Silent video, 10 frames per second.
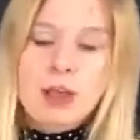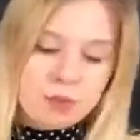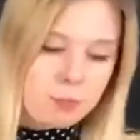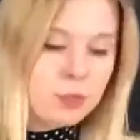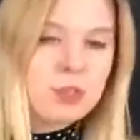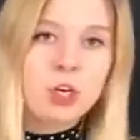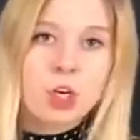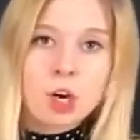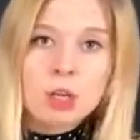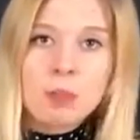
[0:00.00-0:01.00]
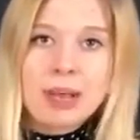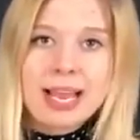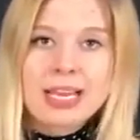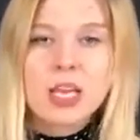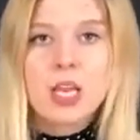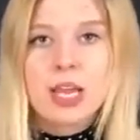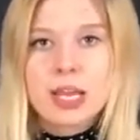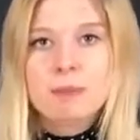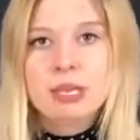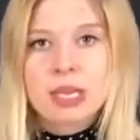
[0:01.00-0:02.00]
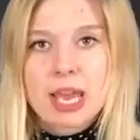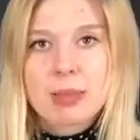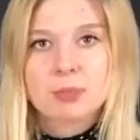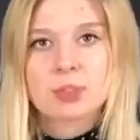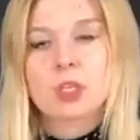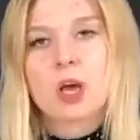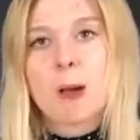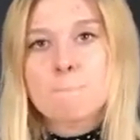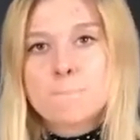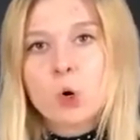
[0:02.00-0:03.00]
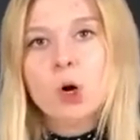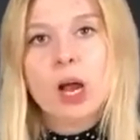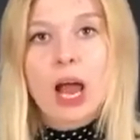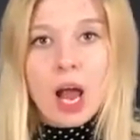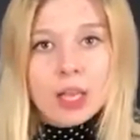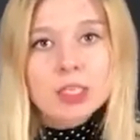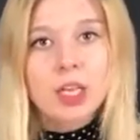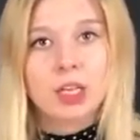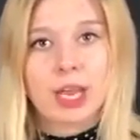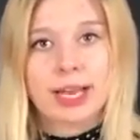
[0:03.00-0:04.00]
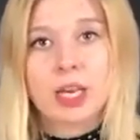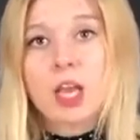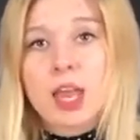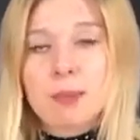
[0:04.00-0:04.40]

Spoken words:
If you put the coralline, it becomes more alkaline.